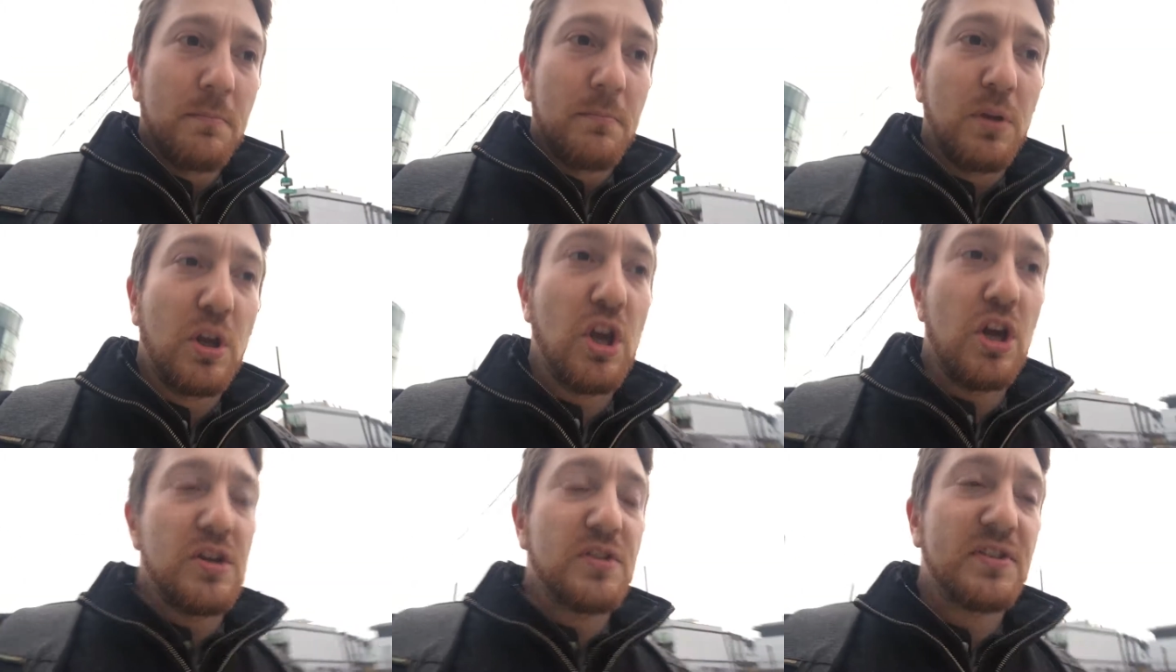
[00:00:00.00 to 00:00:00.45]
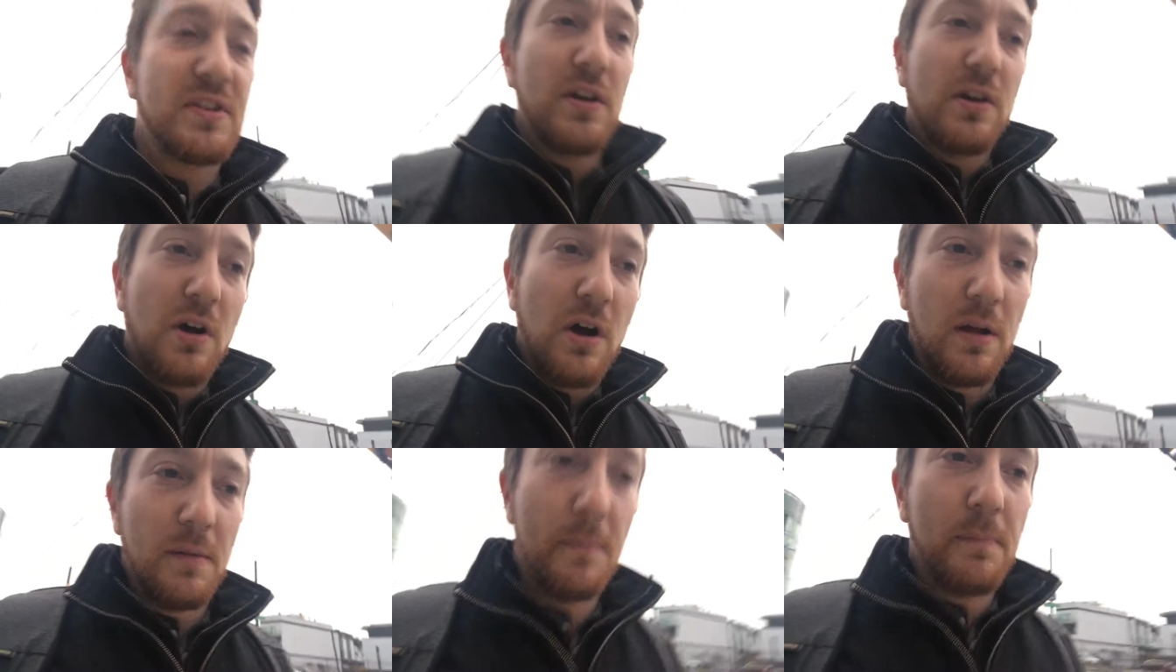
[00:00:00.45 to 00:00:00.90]
Because
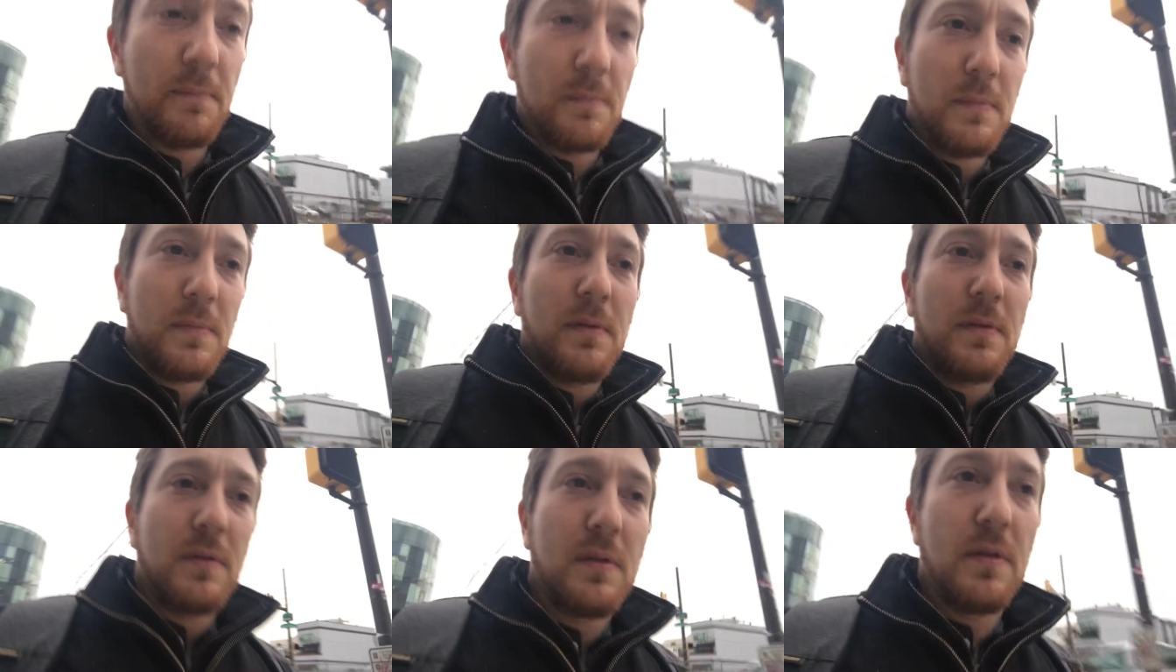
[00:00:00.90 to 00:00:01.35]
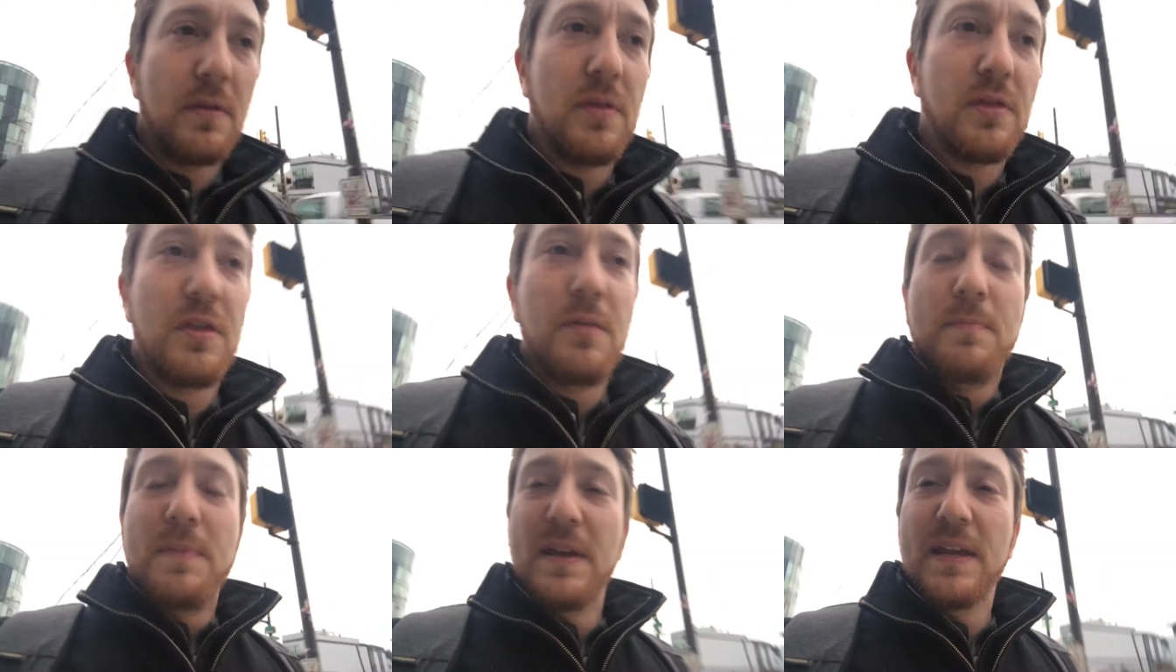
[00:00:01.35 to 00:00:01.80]

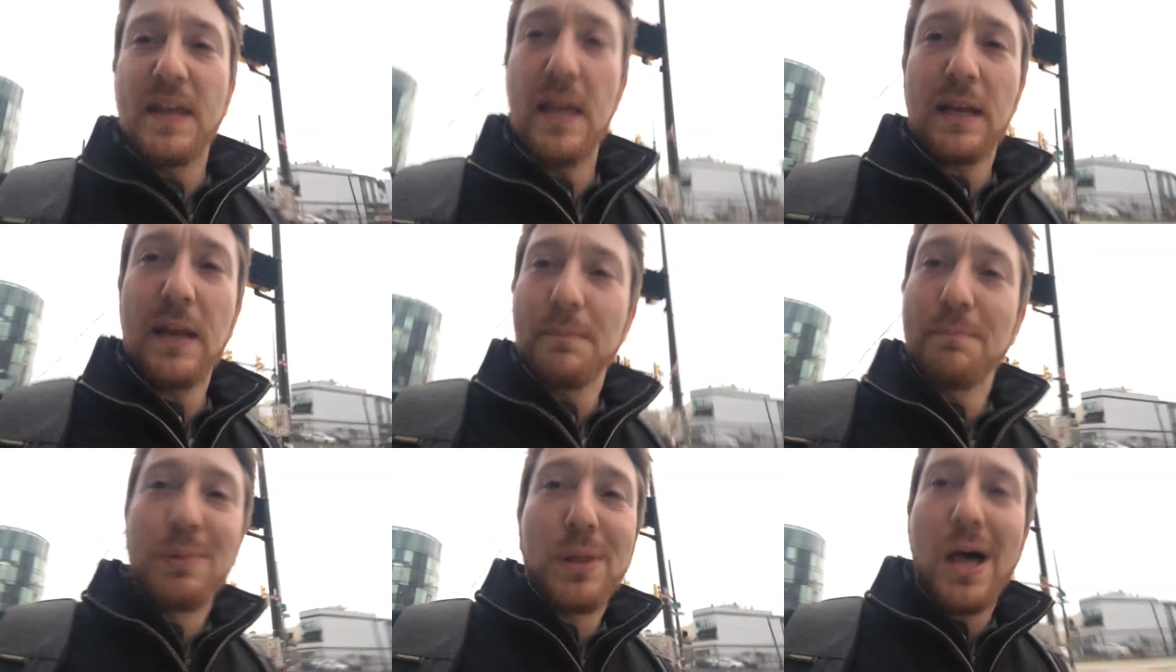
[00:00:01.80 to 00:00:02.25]
the beginning